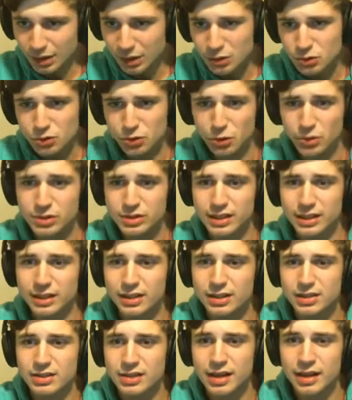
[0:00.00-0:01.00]
Troll
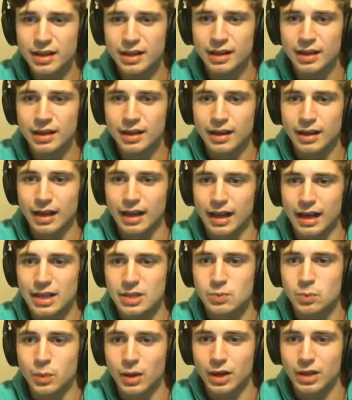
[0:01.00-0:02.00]
Slingers
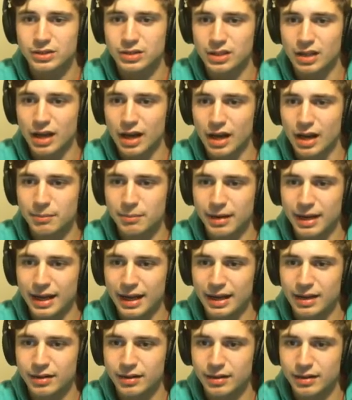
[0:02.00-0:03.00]
as well to
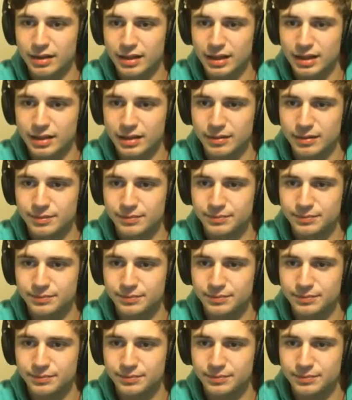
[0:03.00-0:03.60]
combat the